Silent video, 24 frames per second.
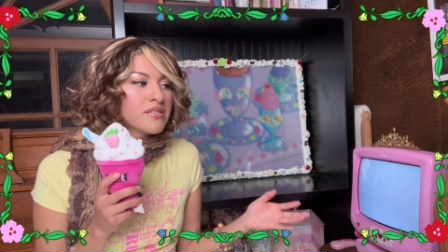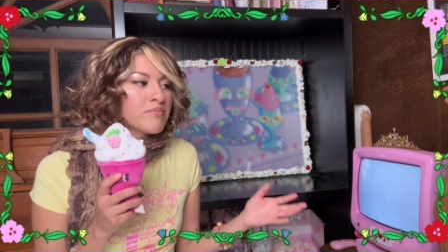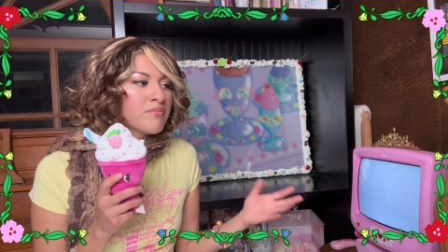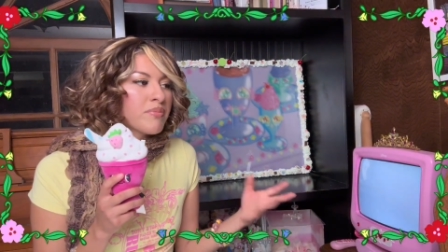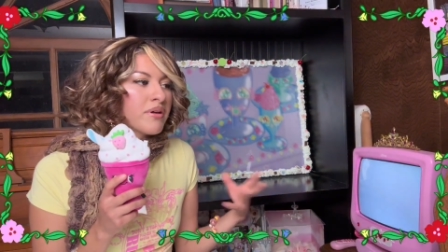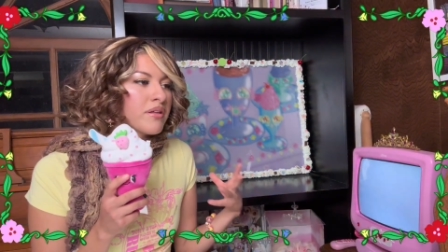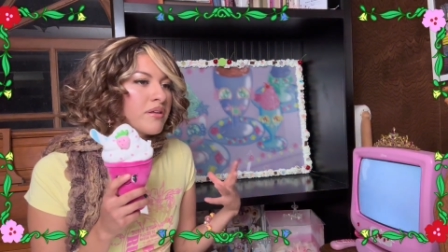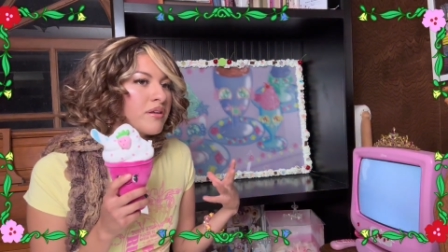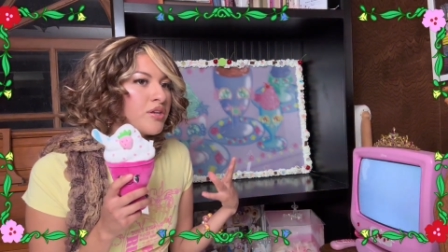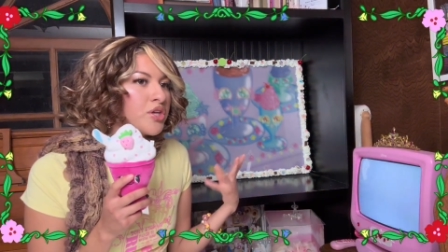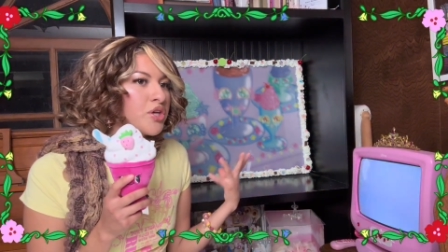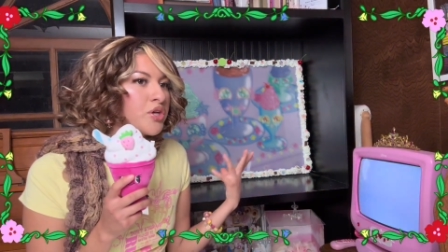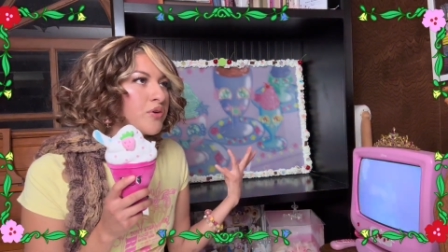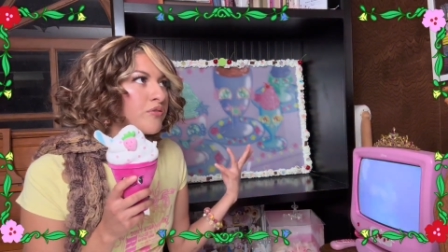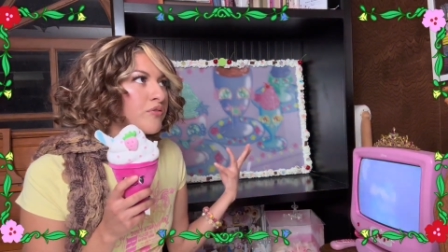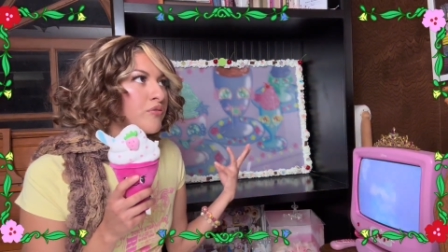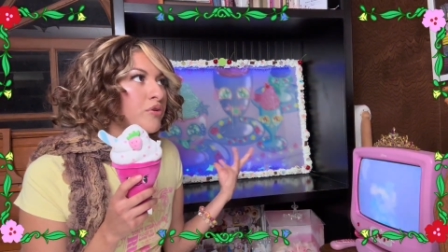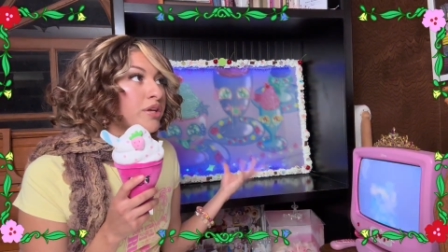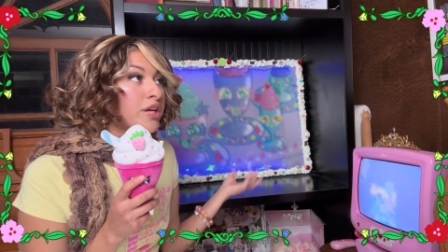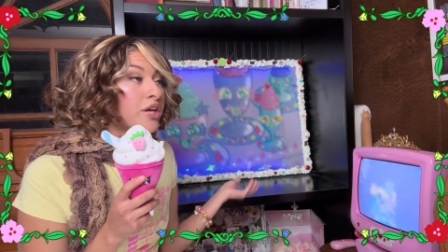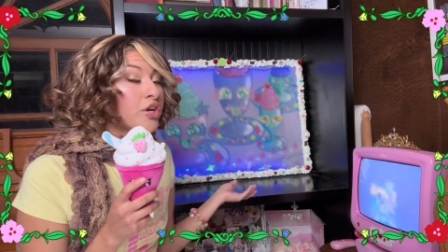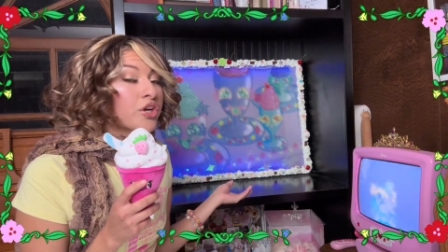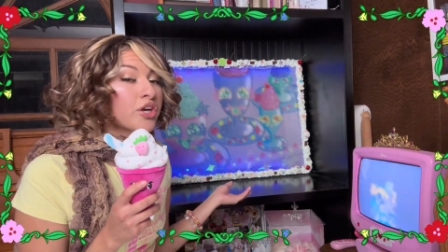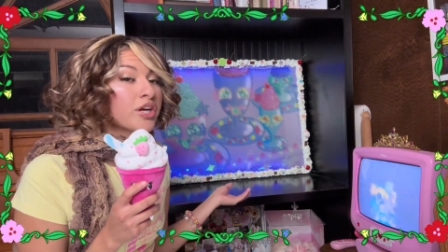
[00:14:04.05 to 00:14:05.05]
but you know, if you want to
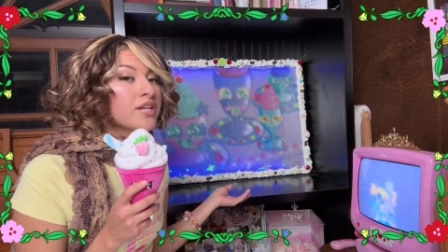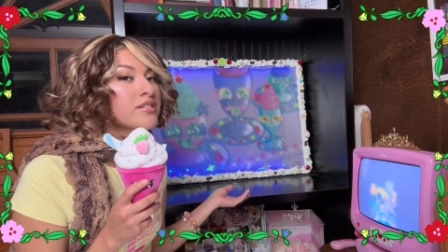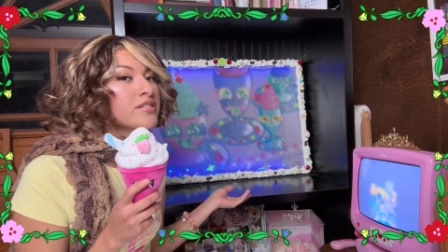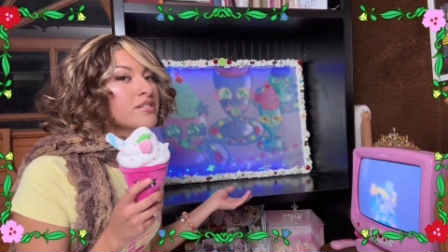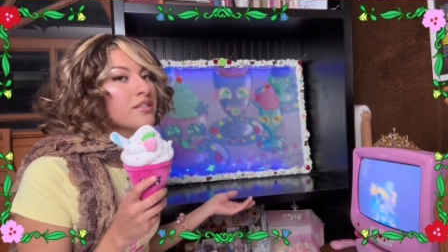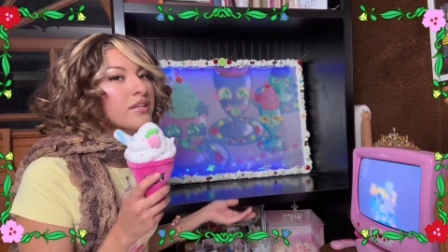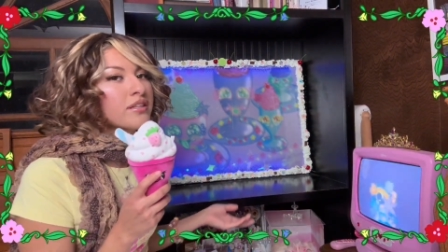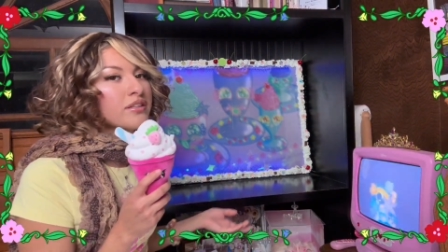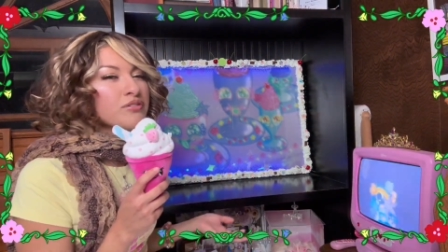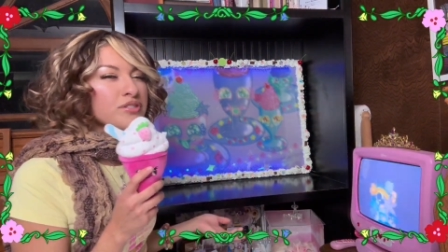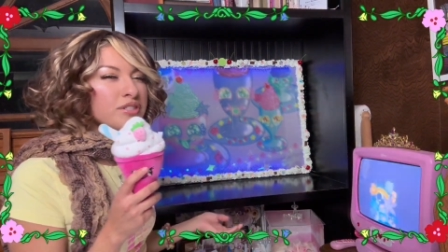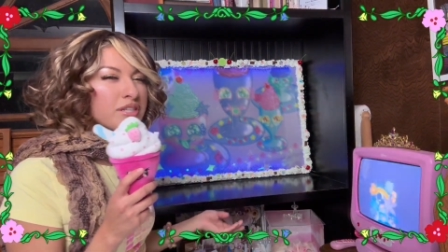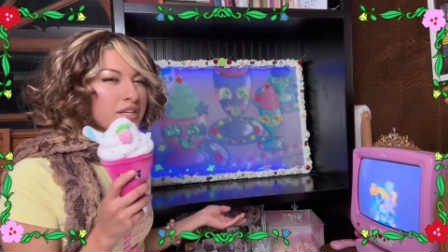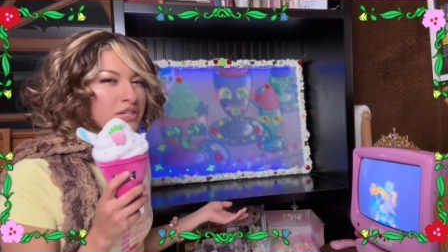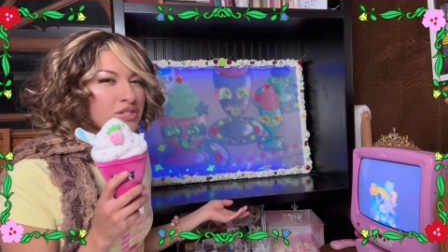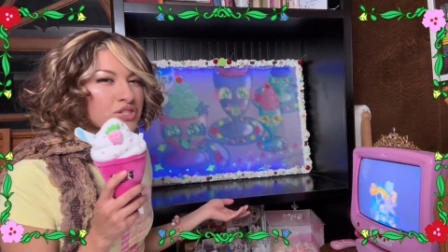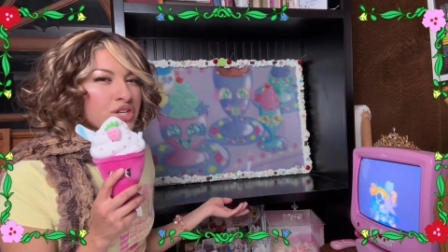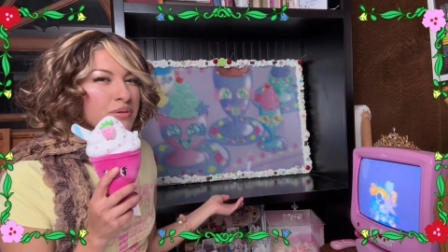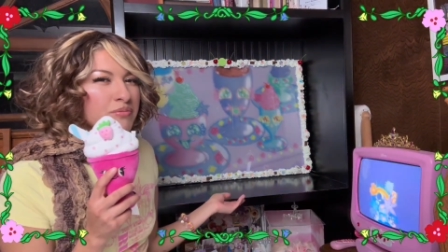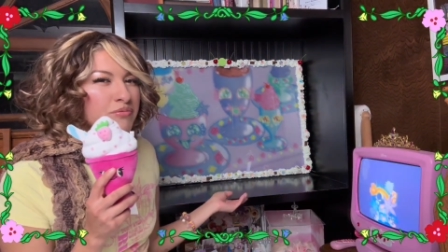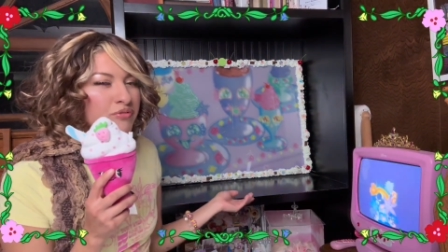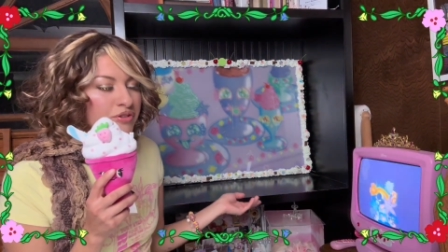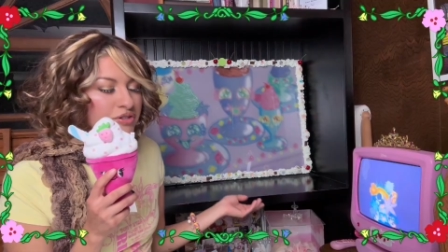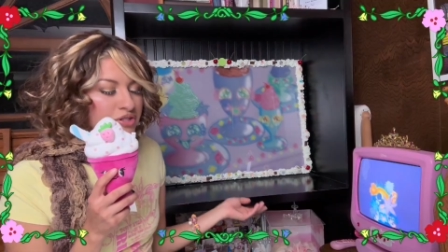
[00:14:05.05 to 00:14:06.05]
get crazy, like there's King
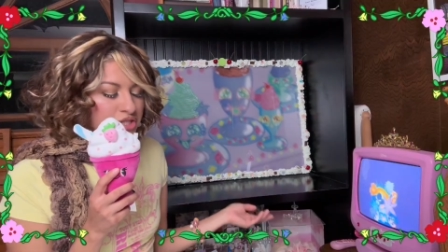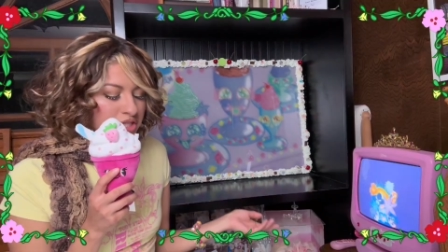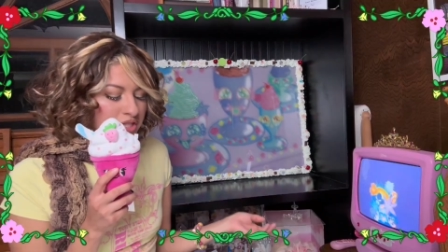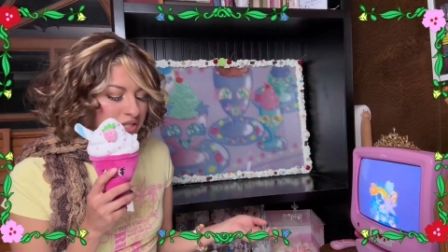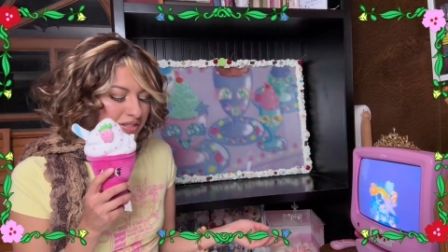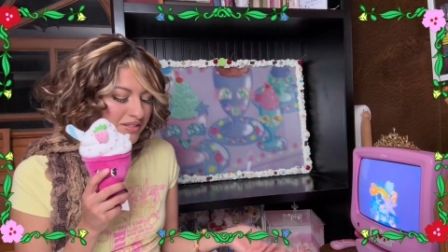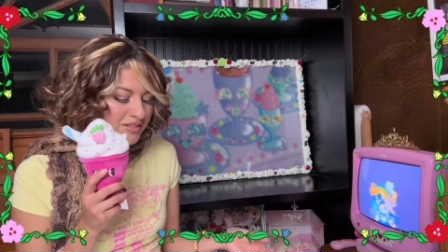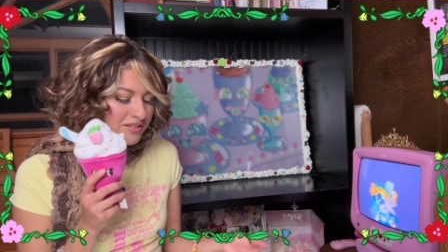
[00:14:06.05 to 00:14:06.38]
James version